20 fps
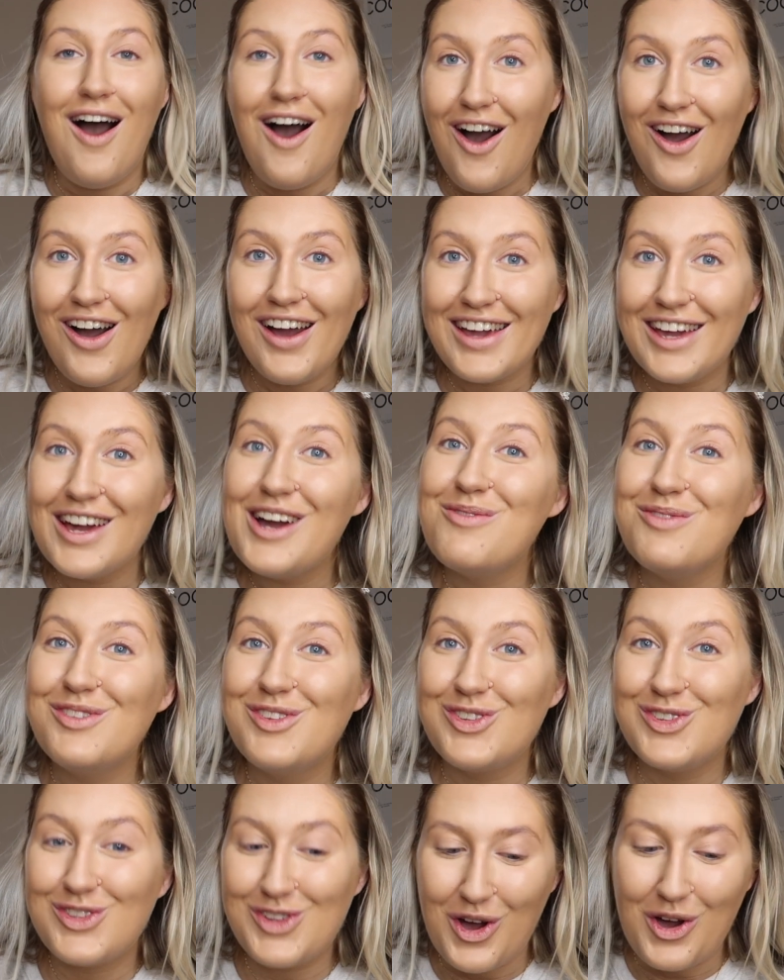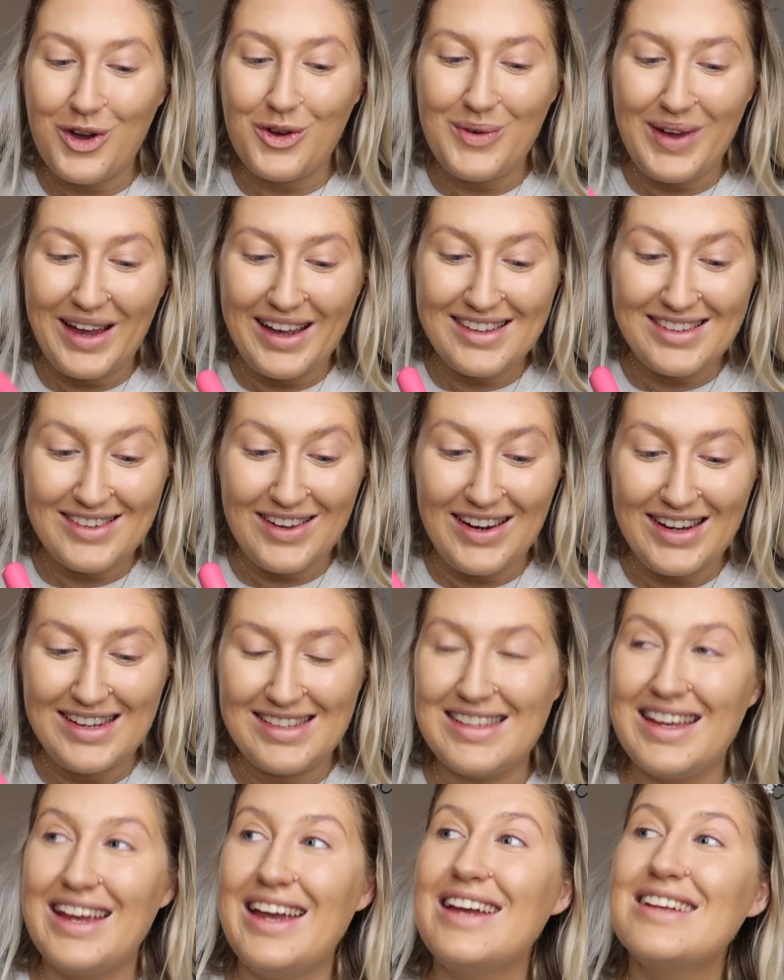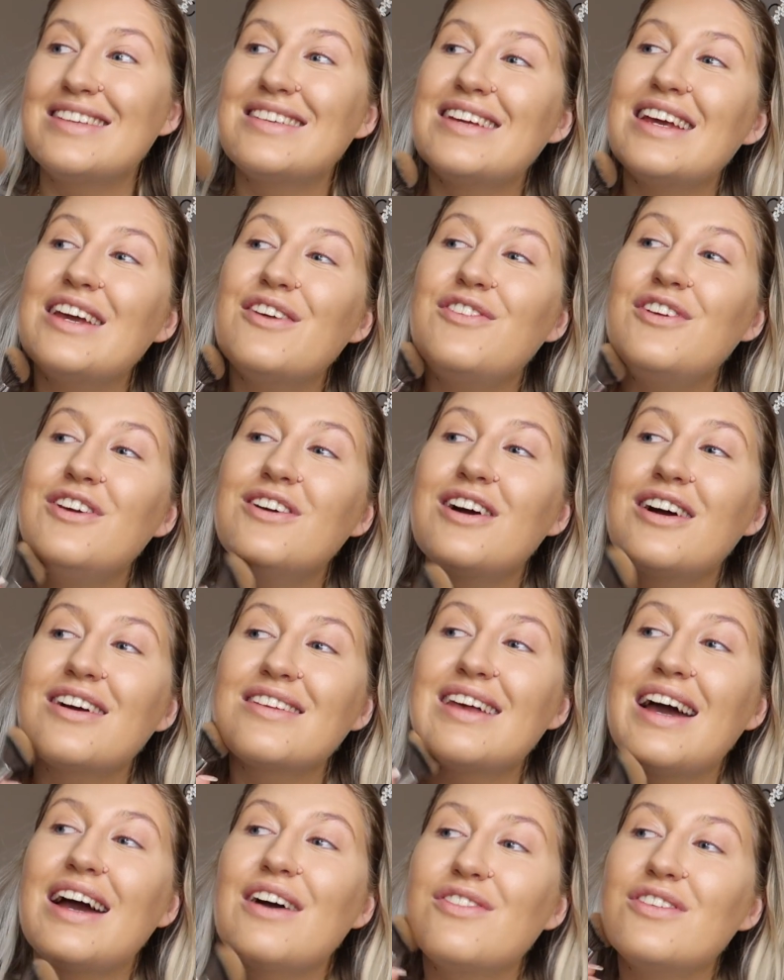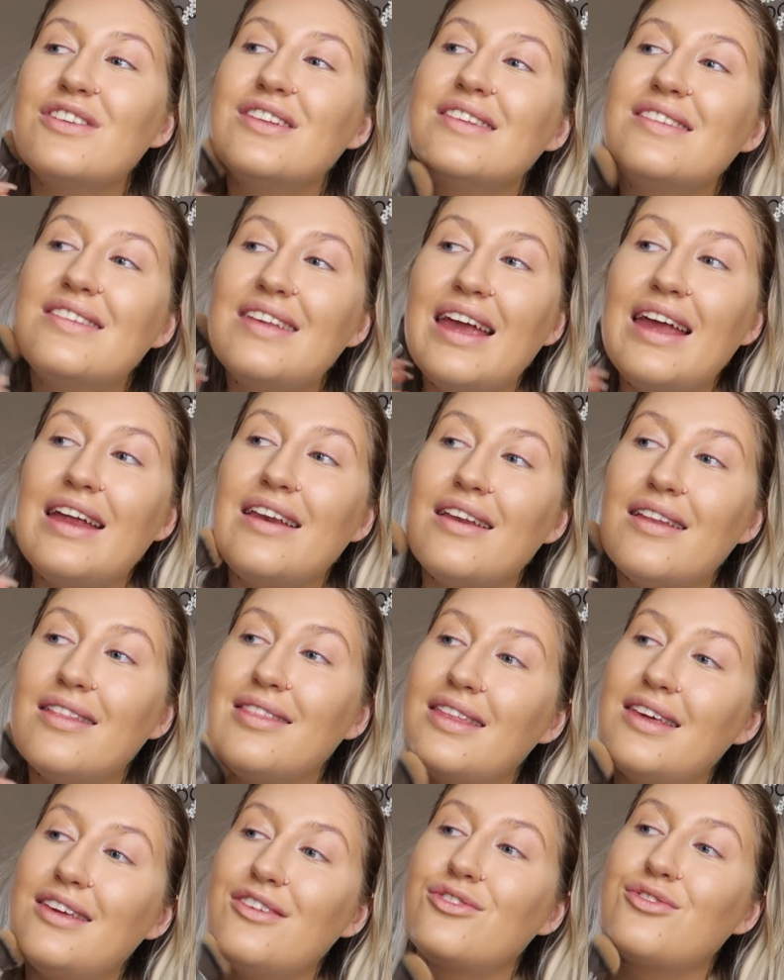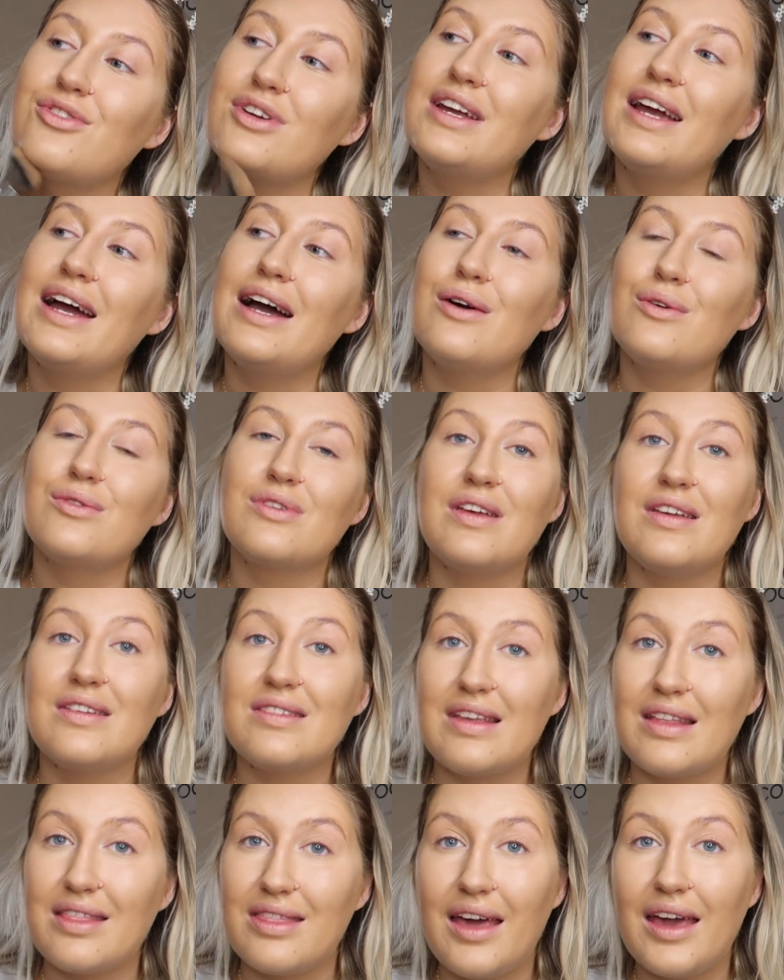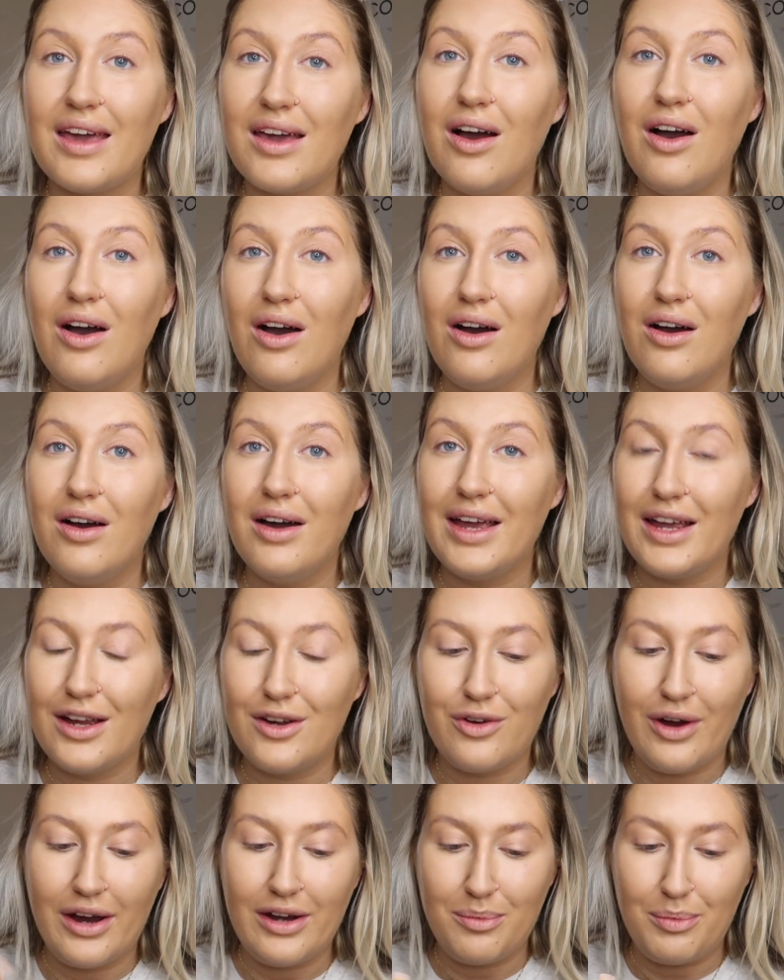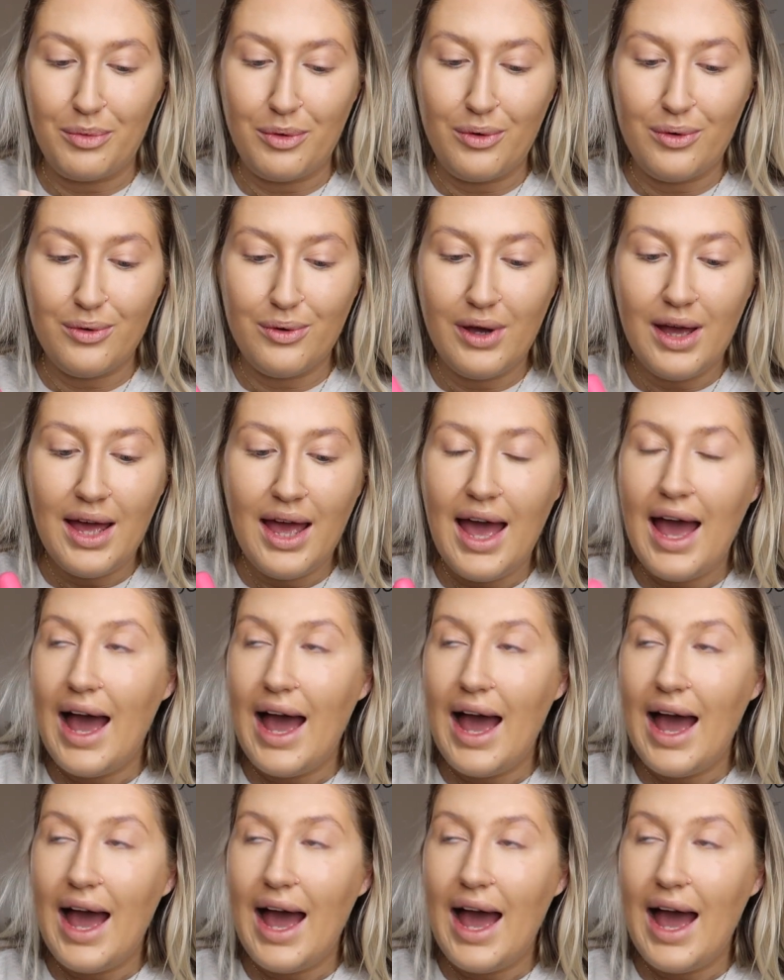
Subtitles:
I am so excited. If you guys haven't seen these tree houses, they are incredible.